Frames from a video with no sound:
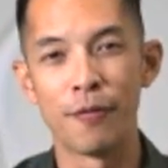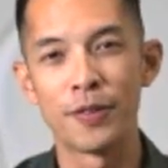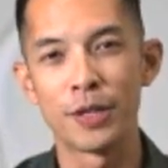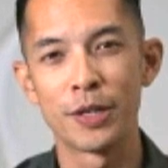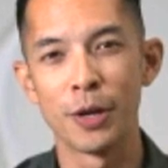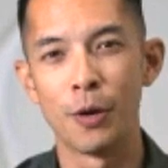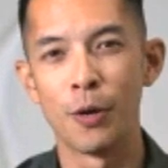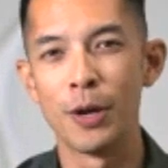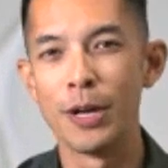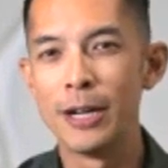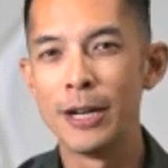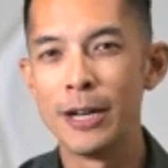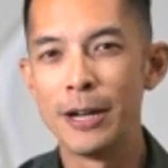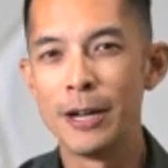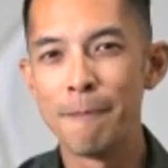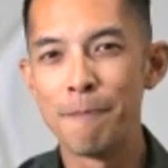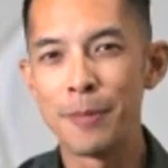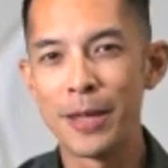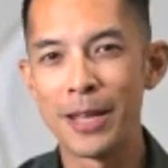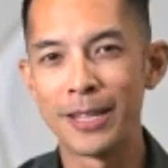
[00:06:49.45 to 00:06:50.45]
So
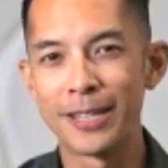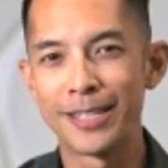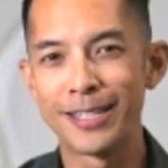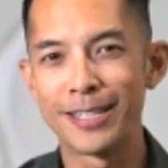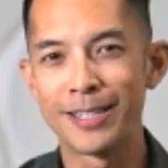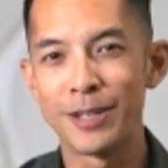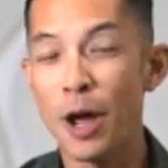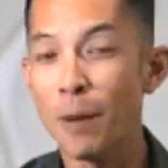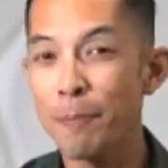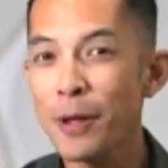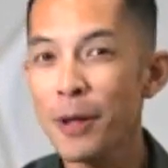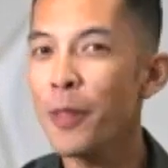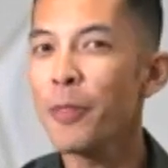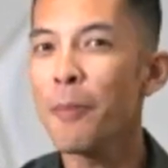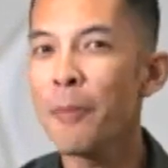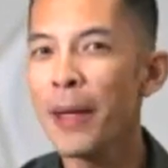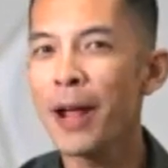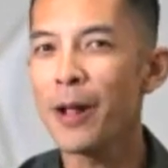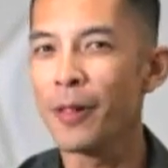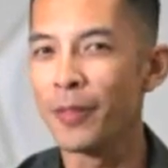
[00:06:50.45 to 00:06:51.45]
it's not beyond the
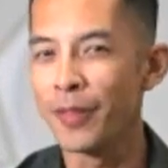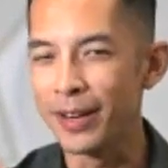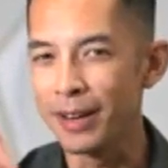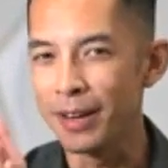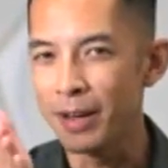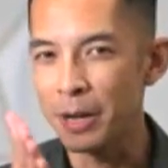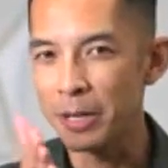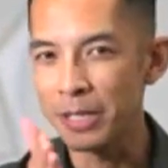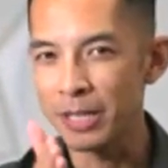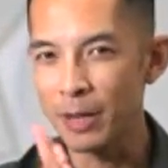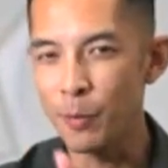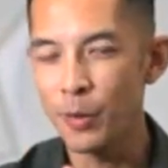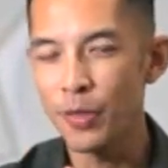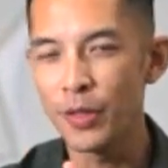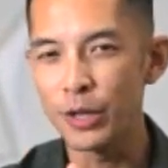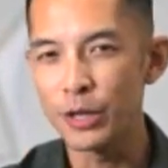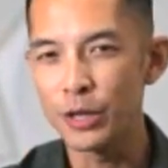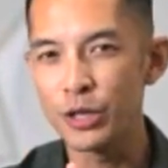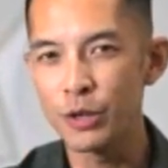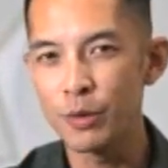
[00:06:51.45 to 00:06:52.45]
pale that someone
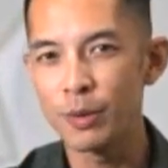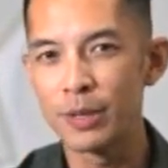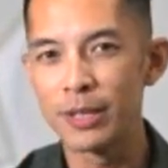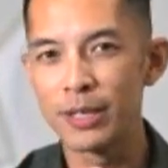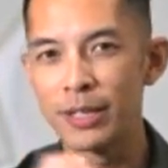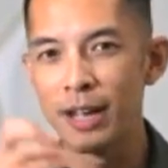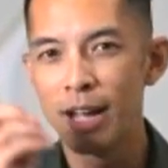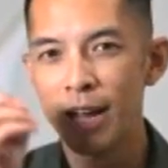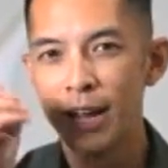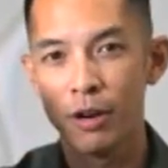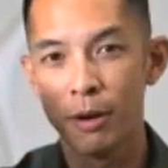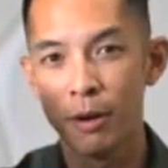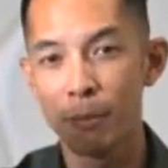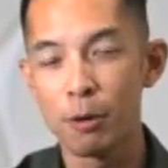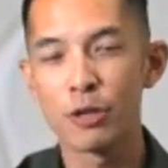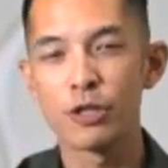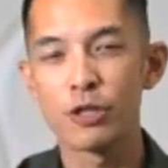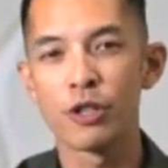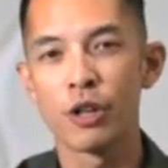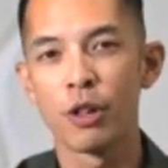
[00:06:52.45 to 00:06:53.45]
that shoots
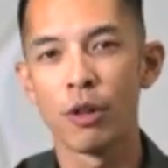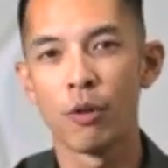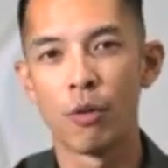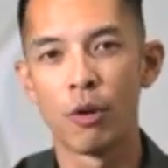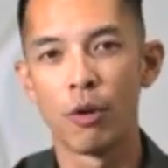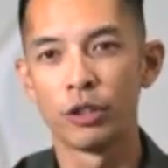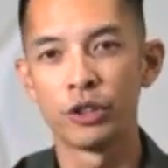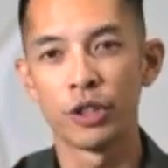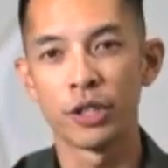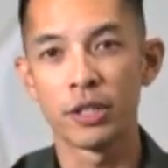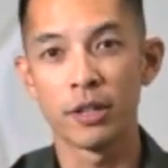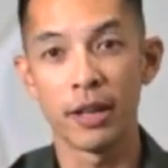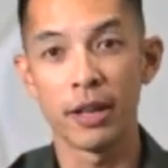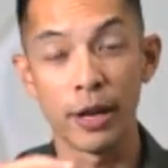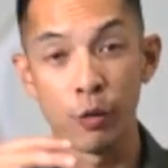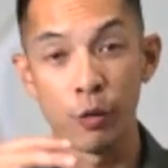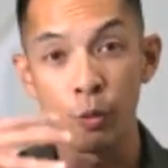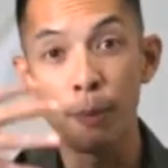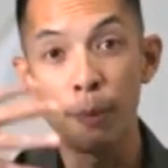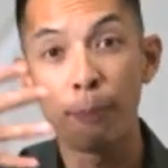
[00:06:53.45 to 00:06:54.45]
commercial or just
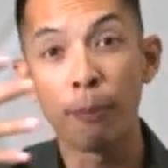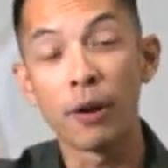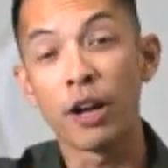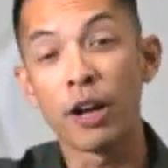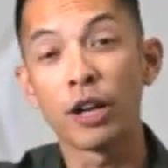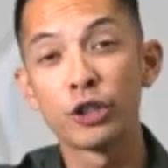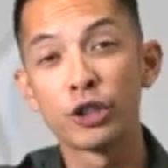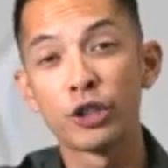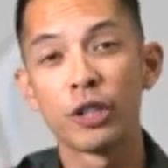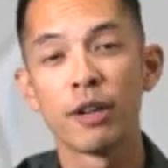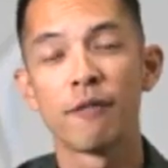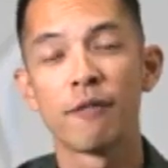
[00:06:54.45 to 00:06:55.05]
like reproduction